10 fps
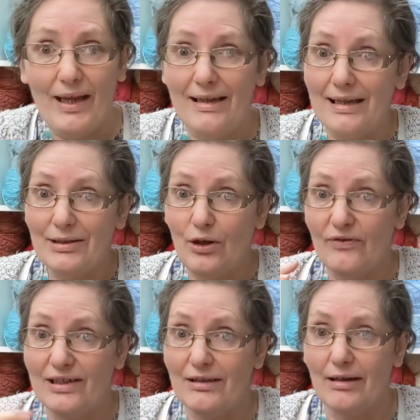And this cough
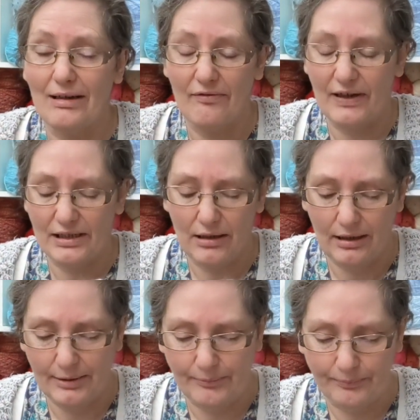is still here very
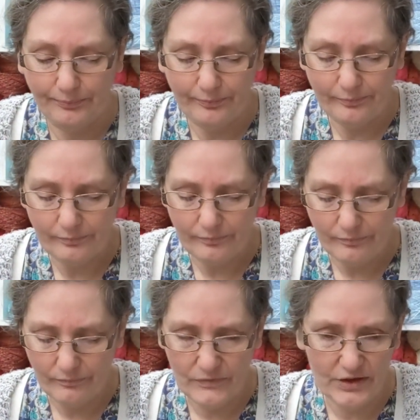slightly.
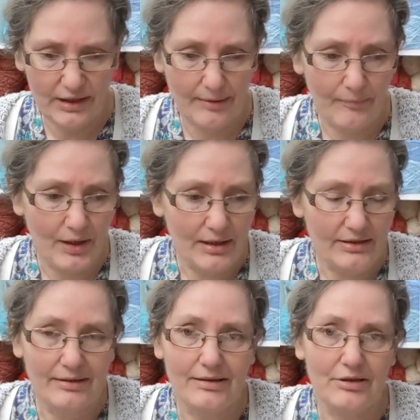So yeah,
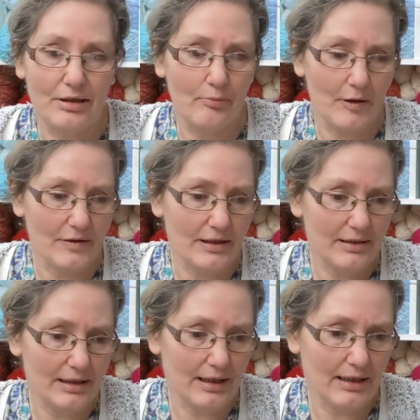so she
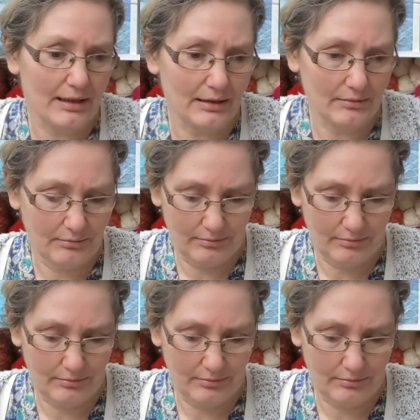wanted a